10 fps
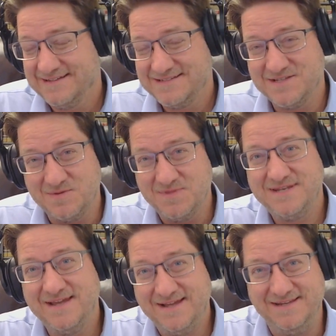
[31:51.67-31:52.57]
to the
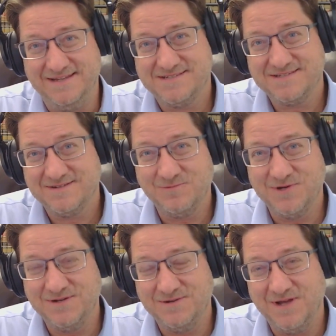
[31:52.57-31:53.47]
mid-90s
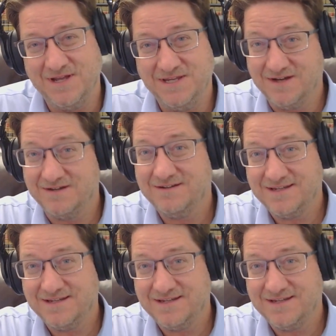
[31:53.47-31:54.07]
when a young